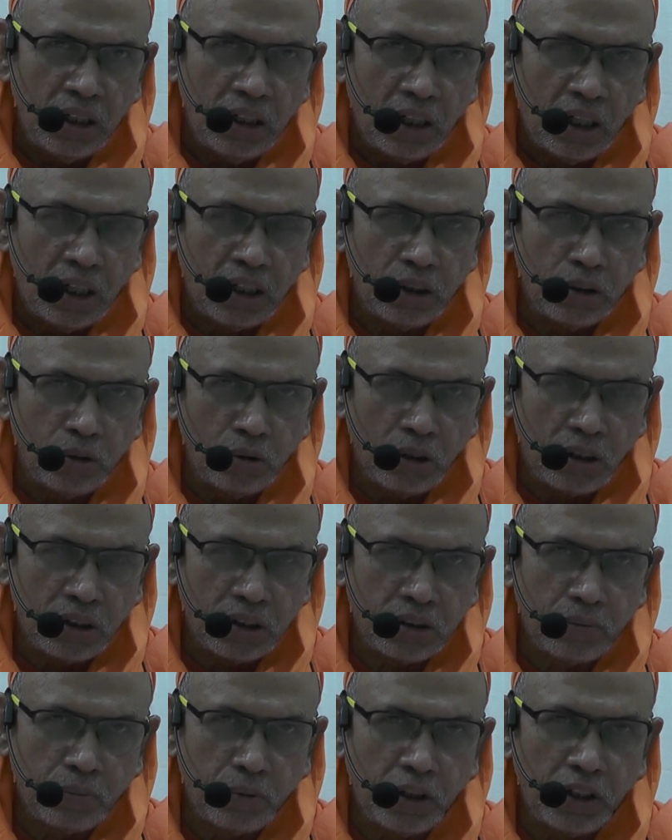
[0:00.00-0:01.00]
and you are
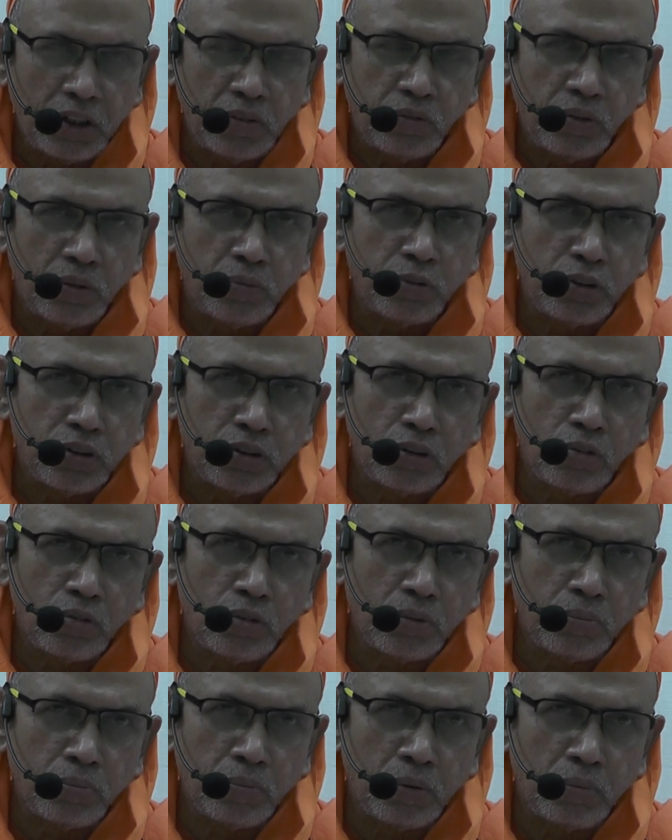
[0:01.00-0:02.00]
separate from the
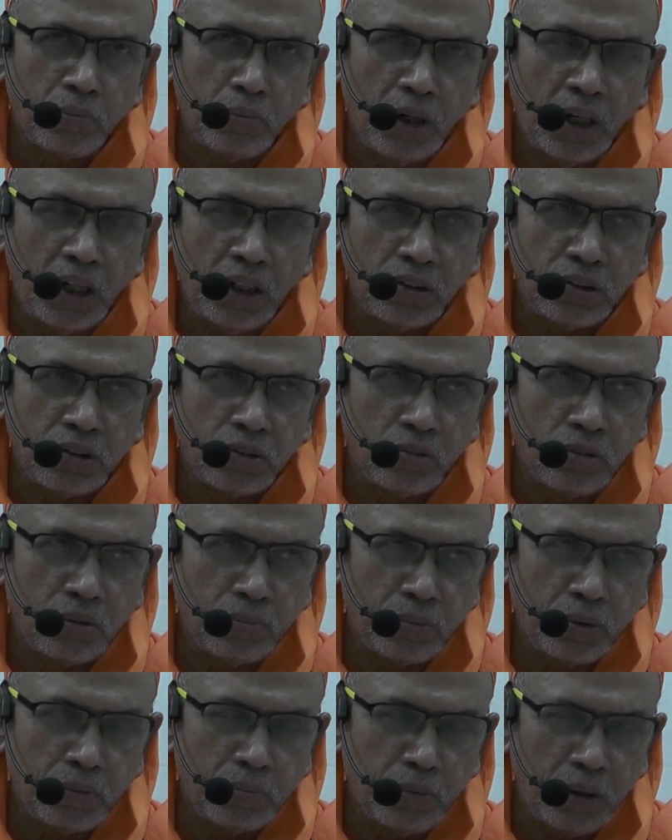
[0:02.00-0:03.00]
Saguna Brahma, and
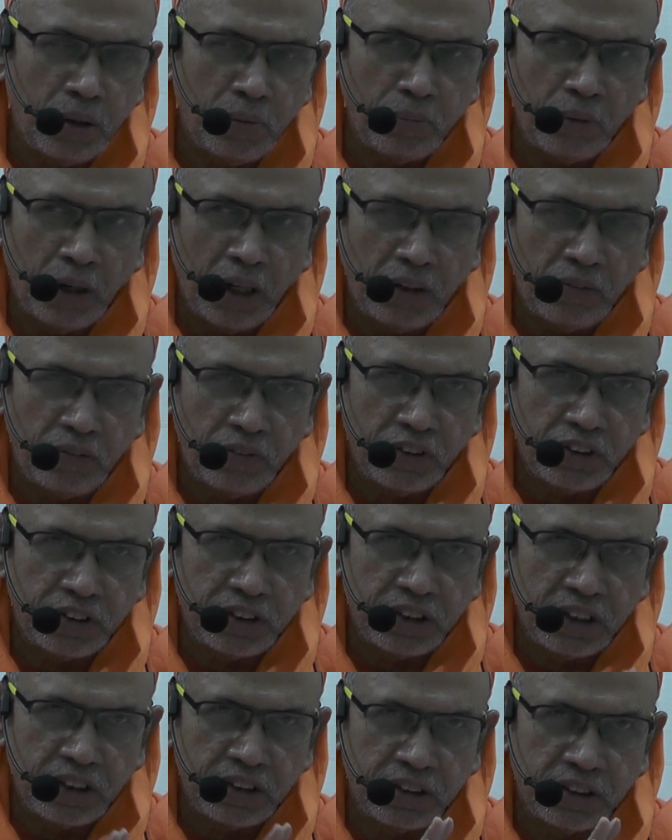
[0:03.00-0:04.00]
Saguna Brahma
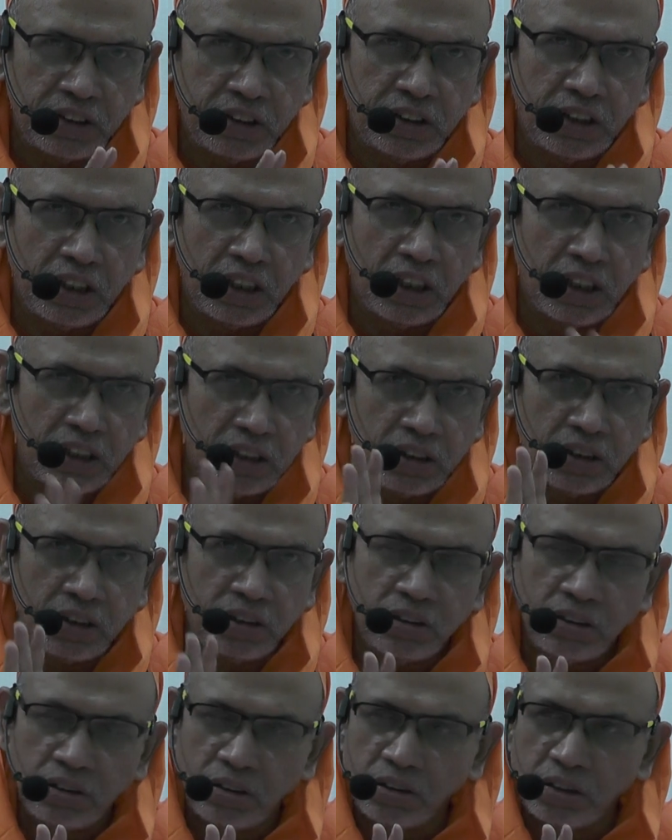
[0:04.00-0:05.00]
manifests as the Jagat.
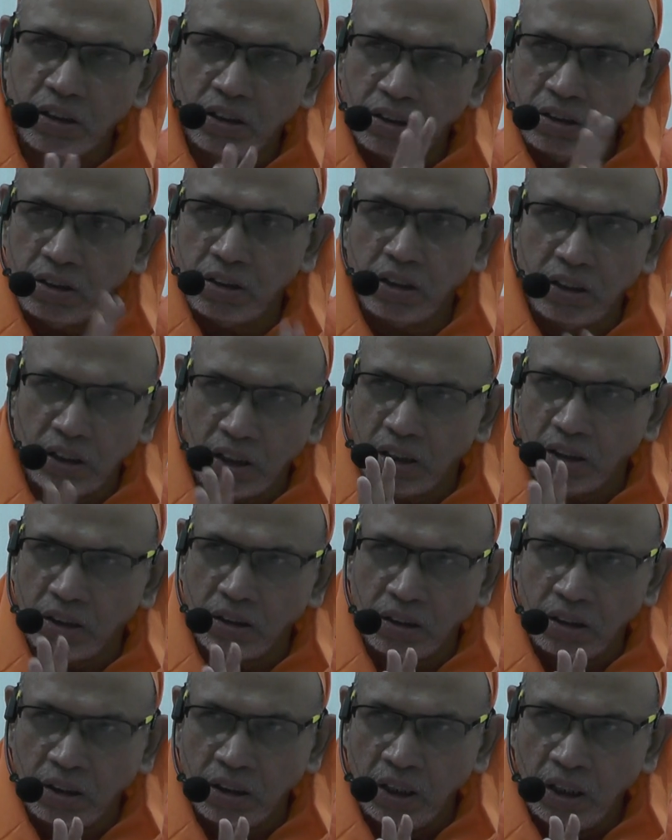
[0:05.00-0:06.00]
That is real.
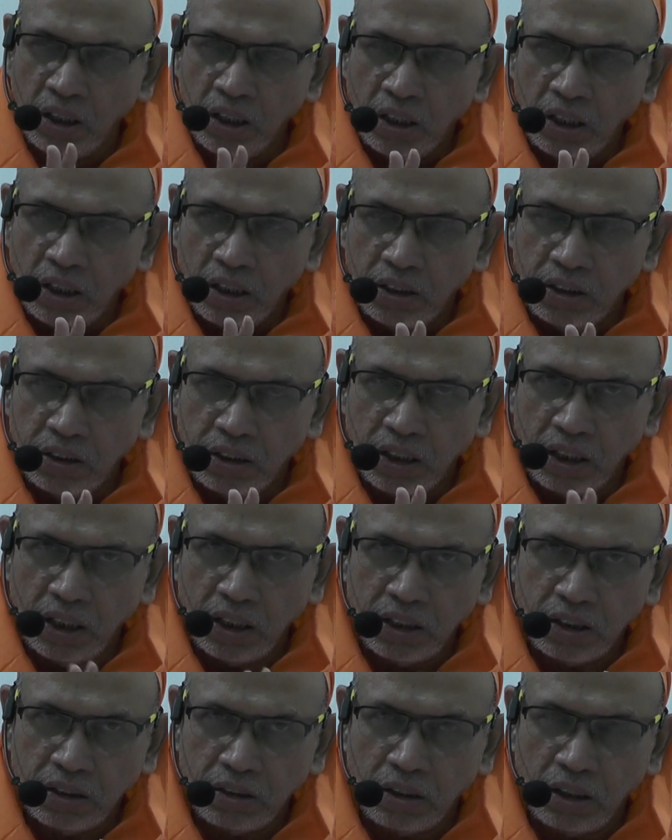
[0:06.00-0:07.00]

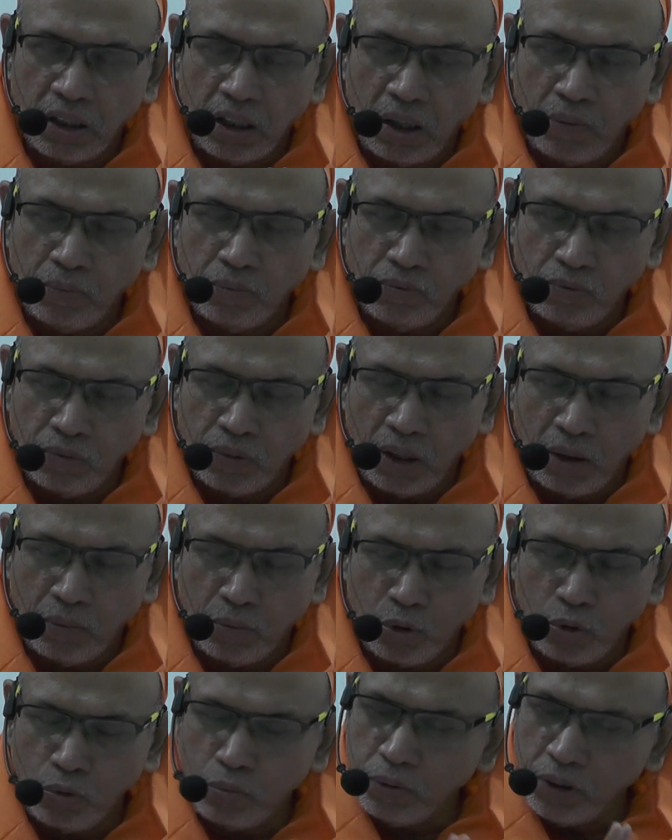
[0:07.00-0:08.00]
Jagat,
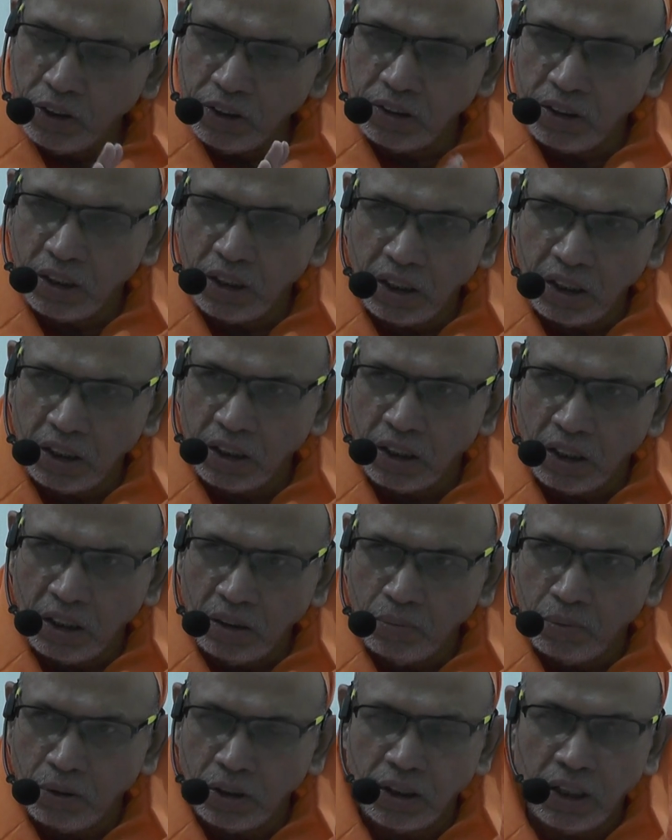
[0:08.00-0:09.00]
Namarupa is
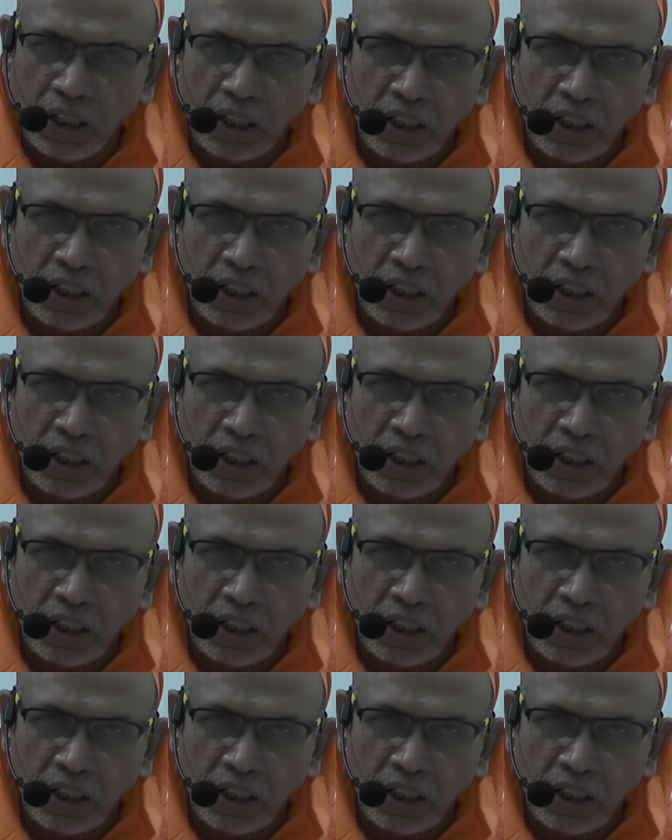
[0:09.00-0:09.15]
unreal, but the